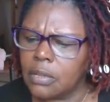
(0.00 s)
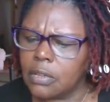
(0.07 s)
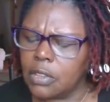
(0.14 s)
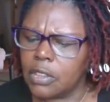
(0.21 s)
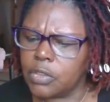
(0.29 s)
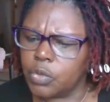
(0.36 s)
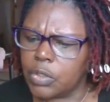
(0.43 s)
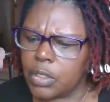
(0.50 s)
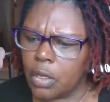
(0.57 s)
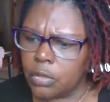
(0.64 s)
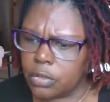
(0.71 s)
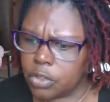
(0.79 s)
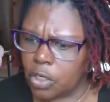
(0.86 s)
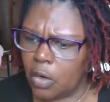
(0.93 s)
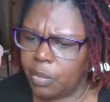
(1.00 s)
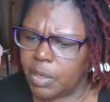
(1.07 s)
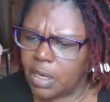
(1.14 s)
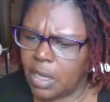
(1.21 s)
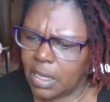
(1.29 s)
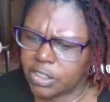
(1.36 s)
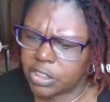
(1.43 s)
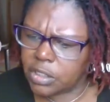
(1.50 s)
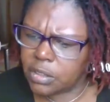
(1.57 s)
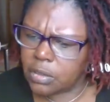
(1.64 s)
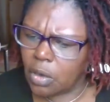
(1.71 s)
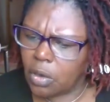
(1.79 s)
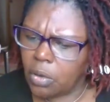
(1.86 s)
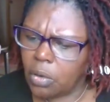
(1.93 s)
This was a termination.
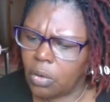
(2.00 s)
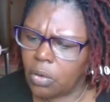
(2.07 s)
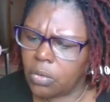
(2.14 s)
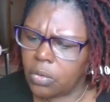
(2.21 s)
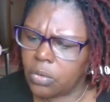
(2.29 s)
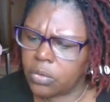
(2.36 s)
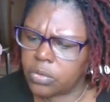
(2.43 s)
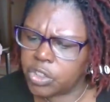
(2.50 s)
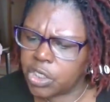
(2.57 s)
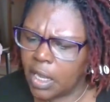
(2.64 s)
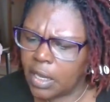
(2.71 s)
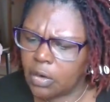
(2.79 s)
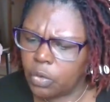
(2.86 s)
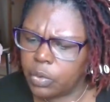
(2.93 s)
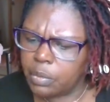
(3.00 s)
The whole channel